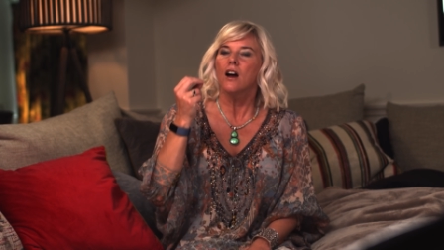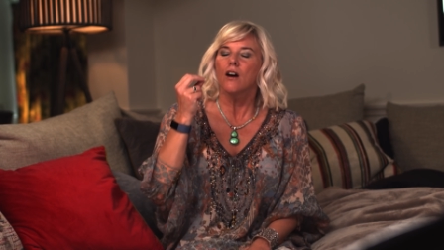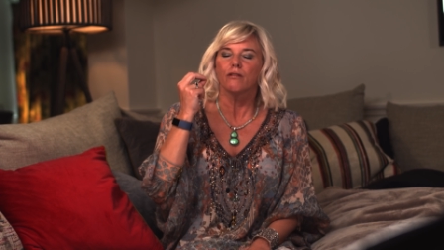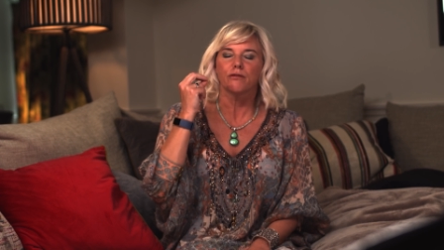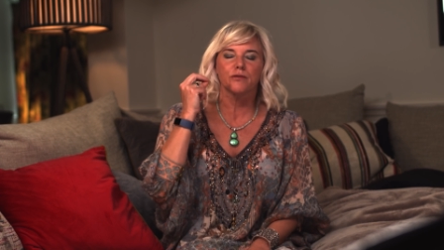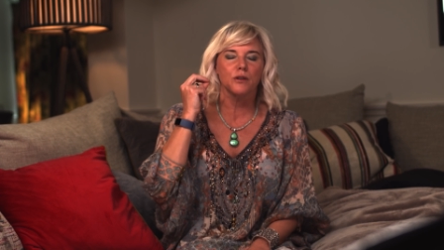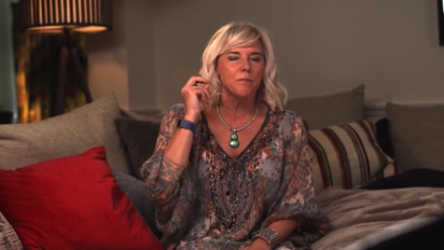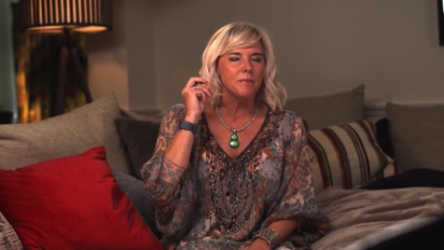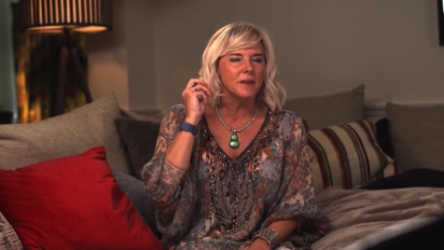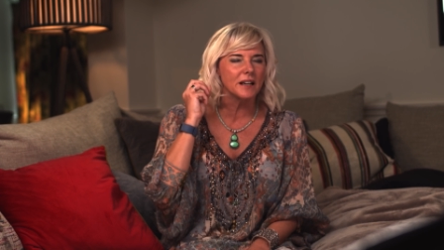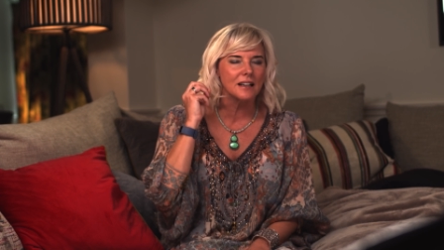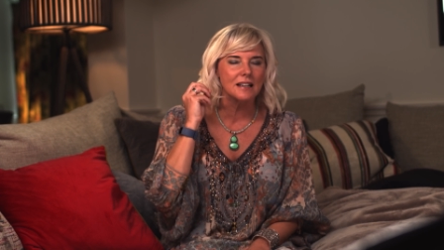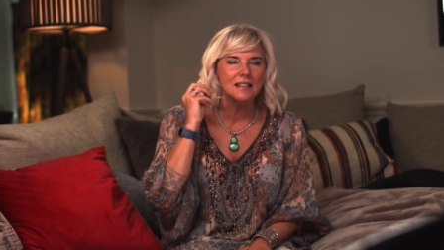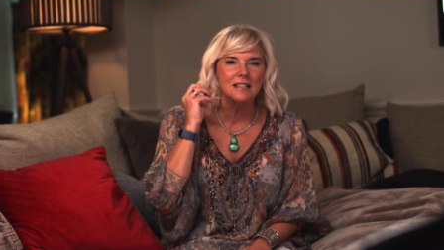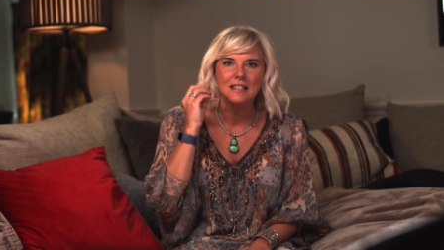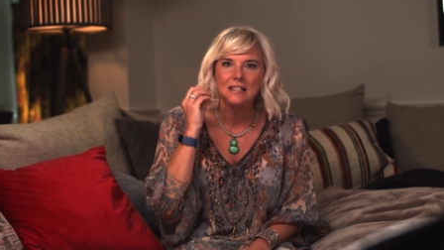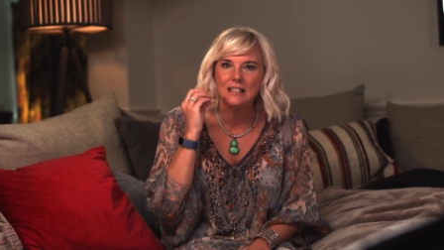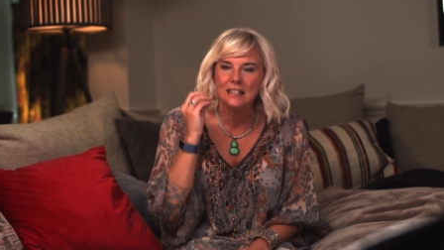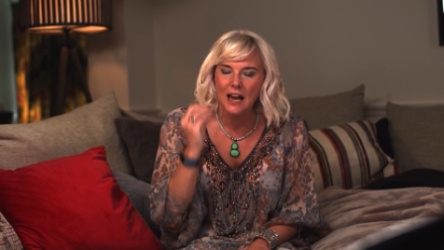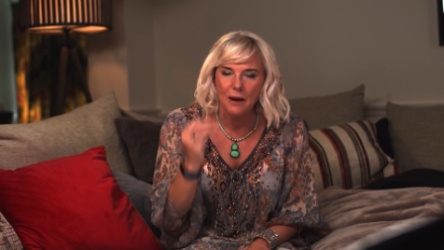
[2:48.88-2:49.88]
from the
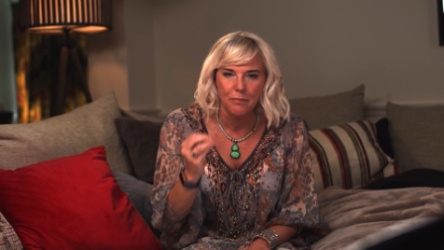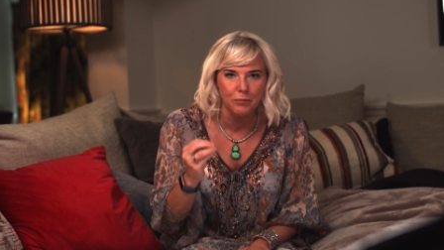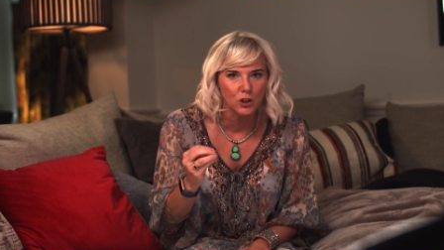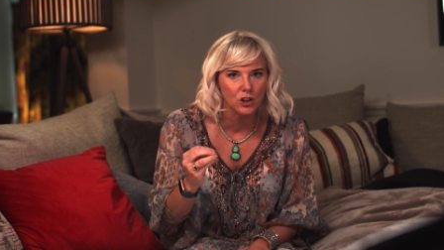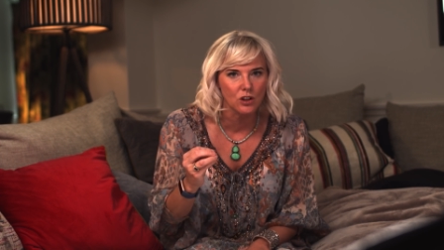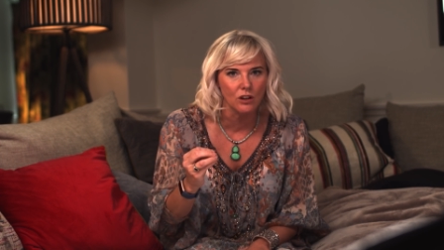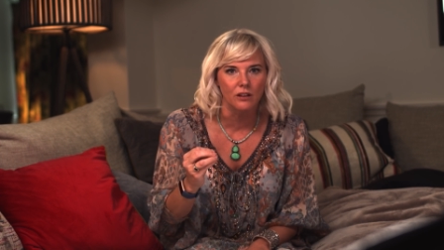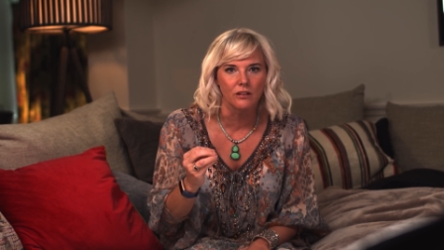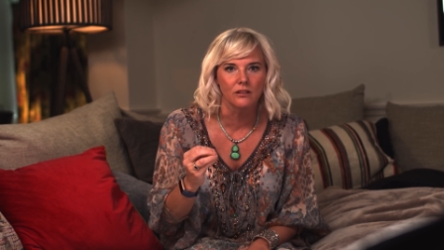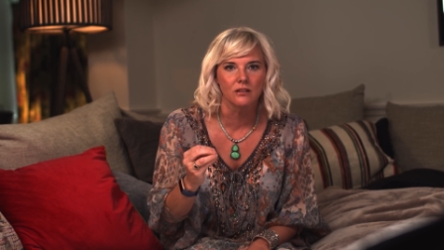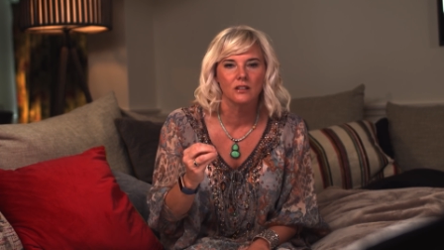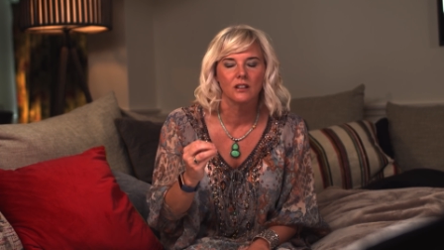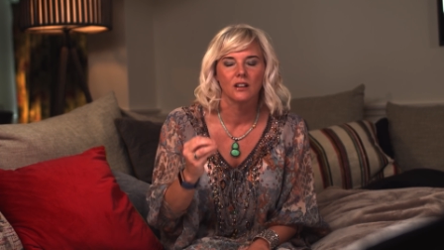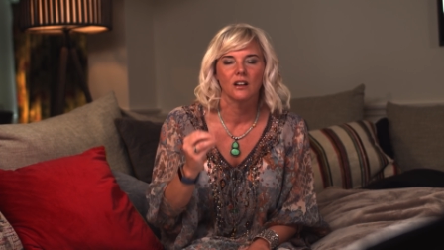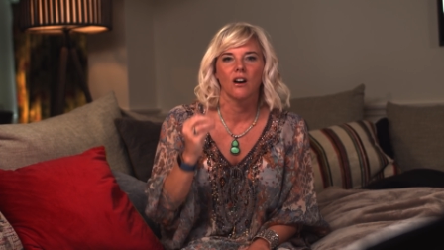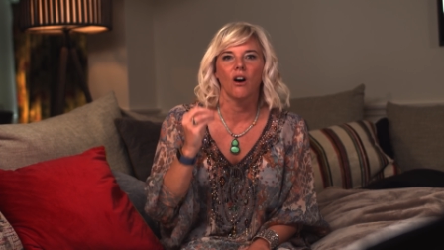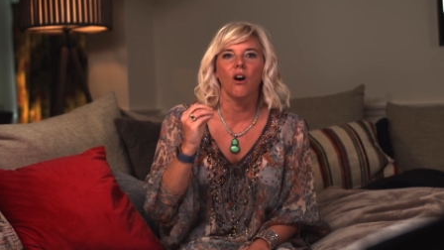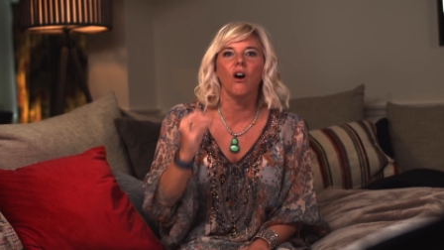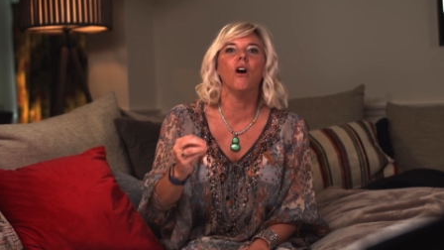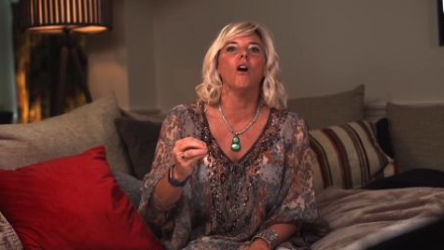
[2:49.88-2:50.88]
conception
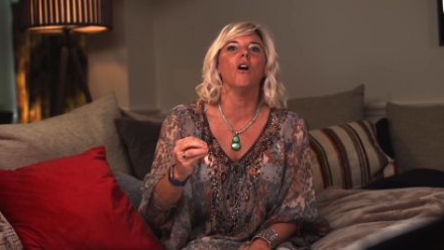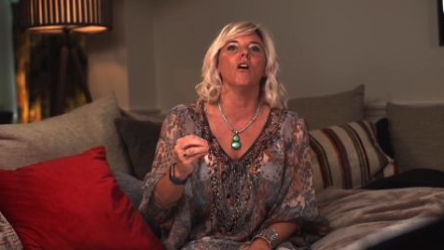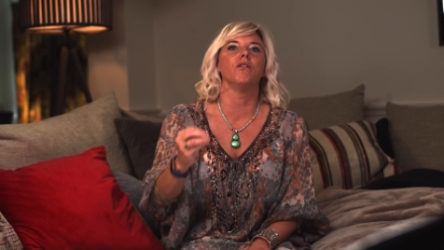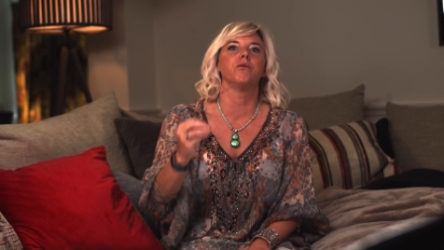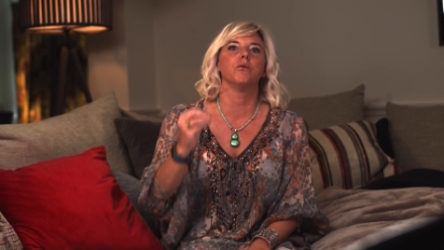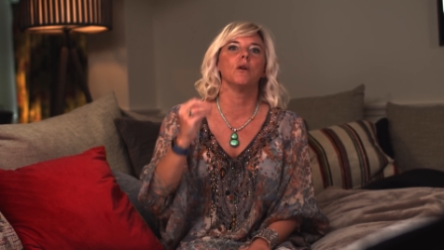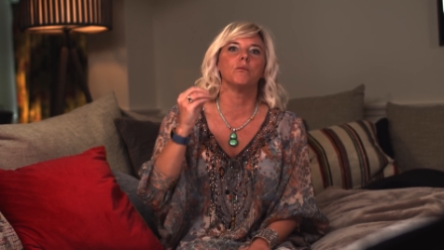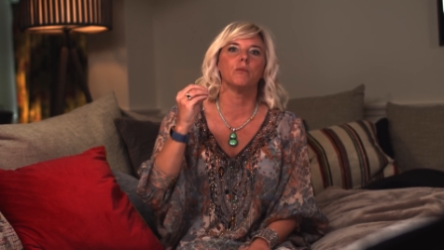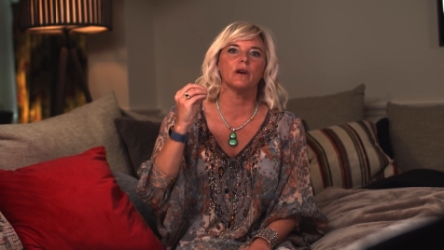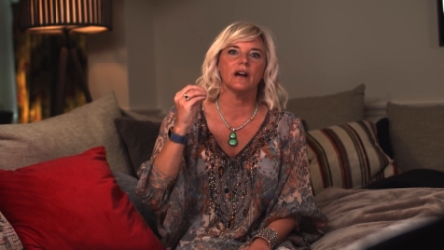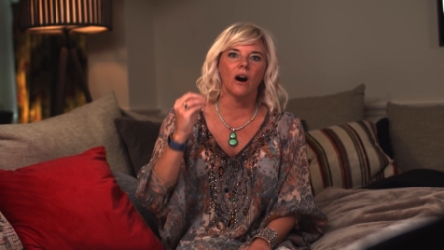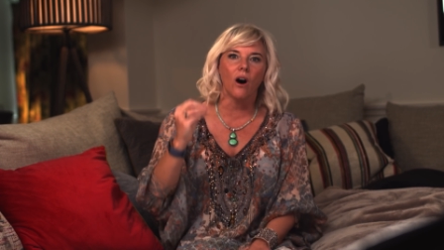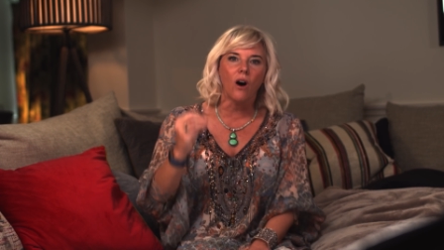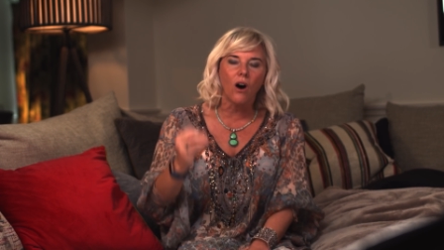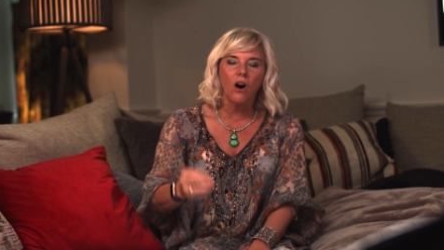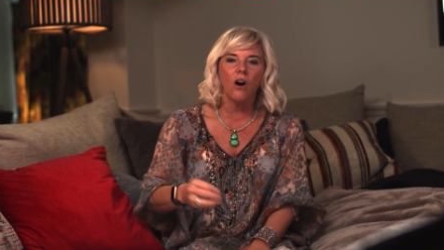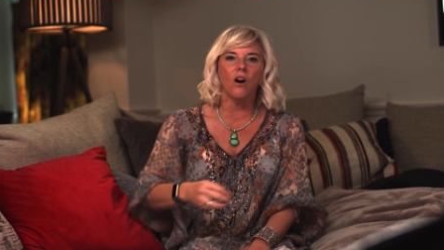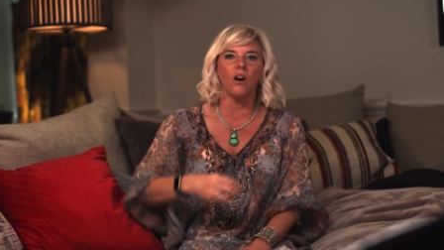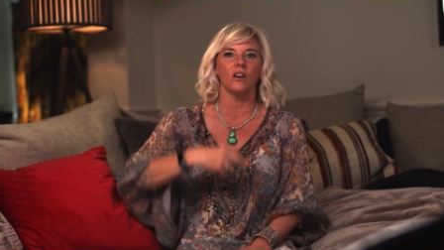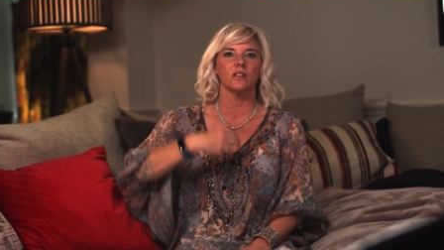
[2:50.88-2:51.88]
of when we are
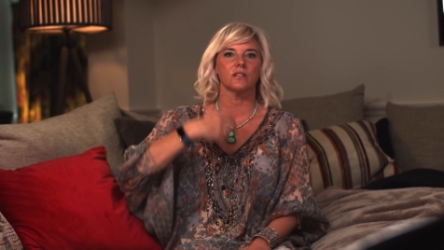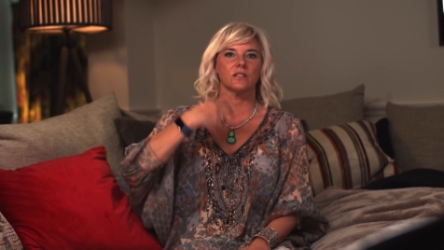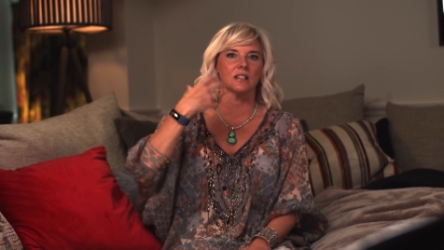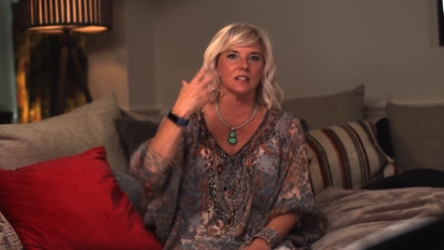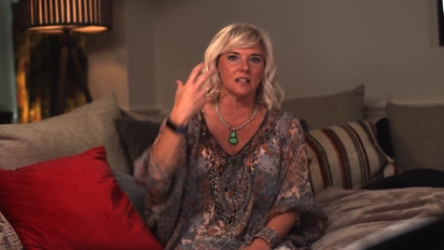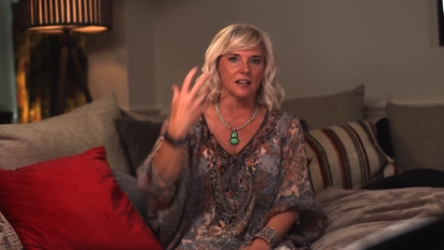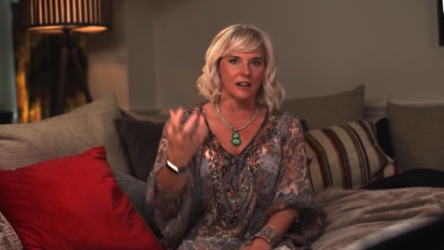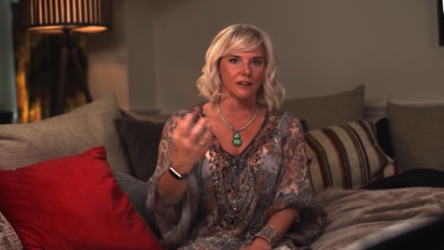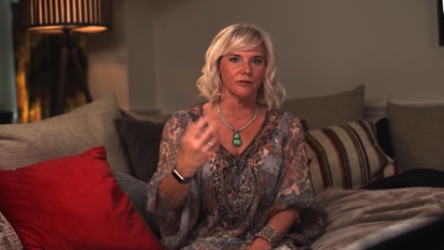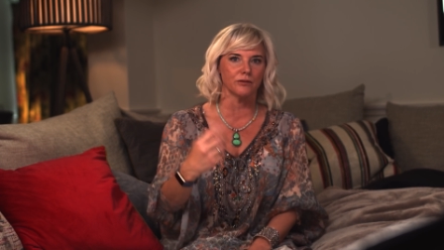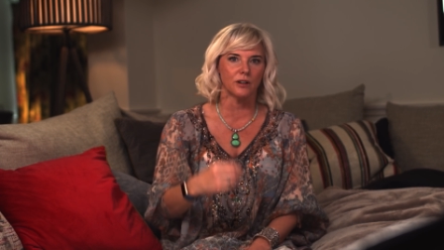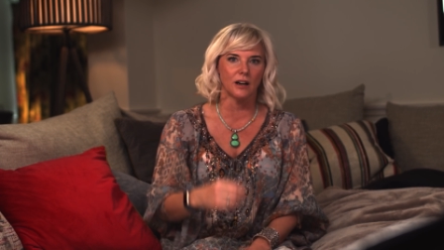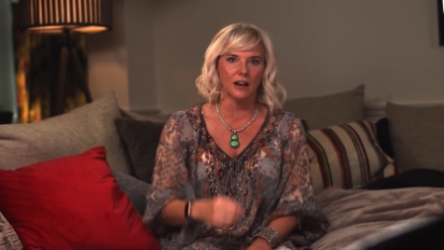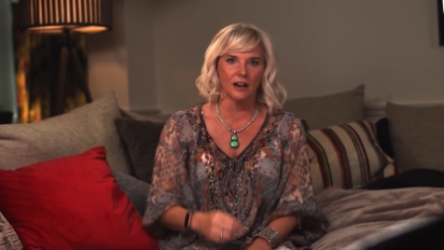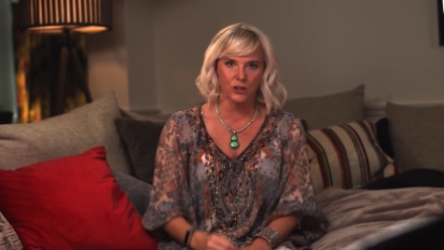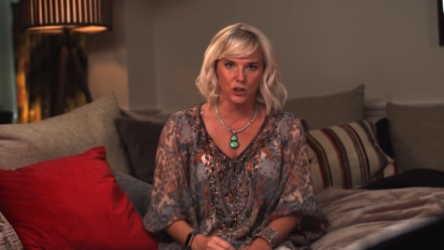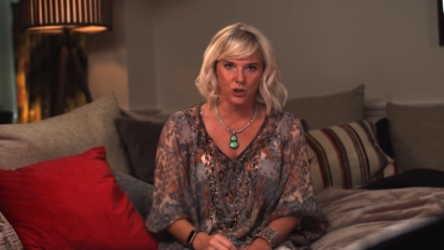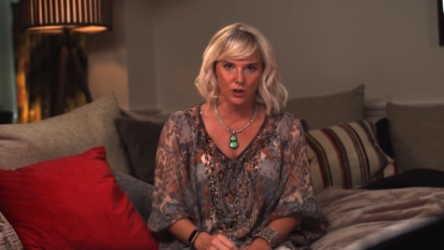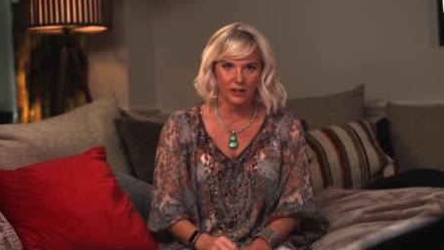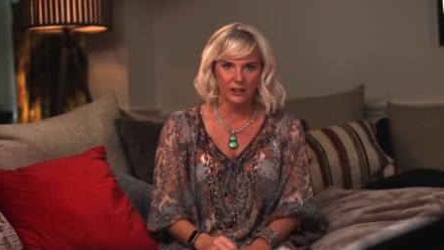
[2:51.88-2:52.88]
asked to deliver
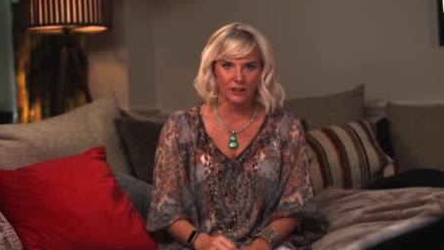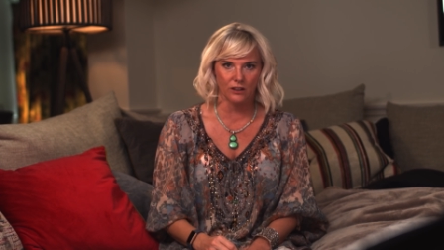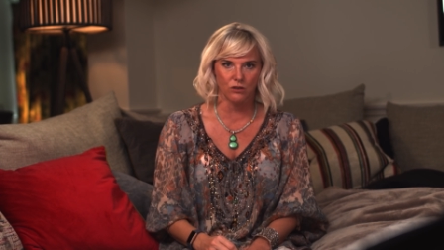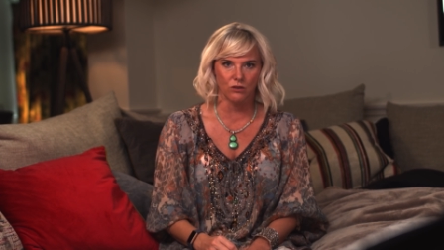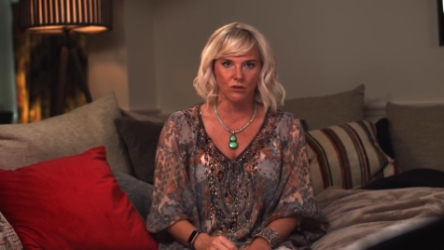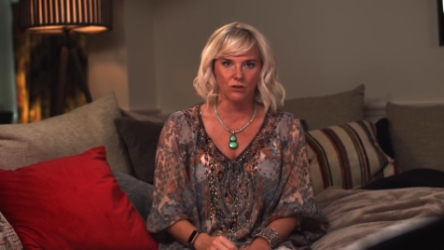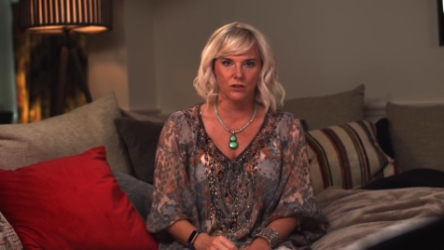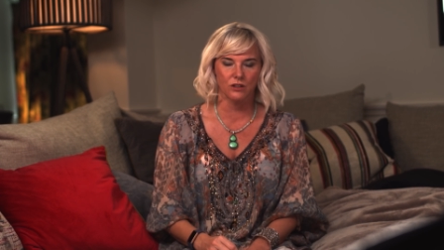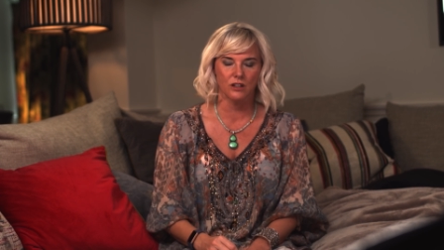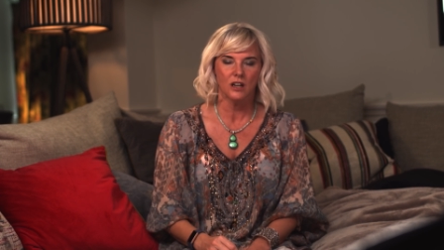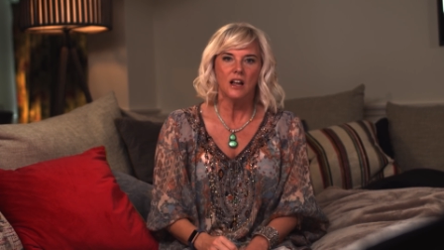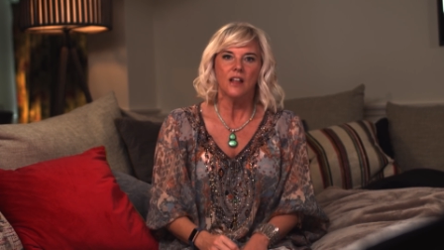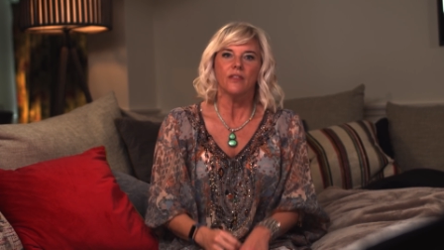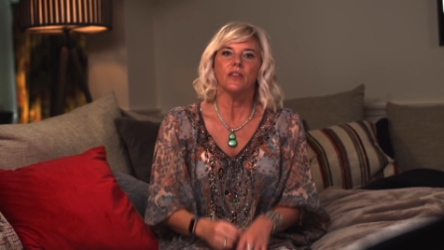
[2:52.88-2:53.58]
out a training course.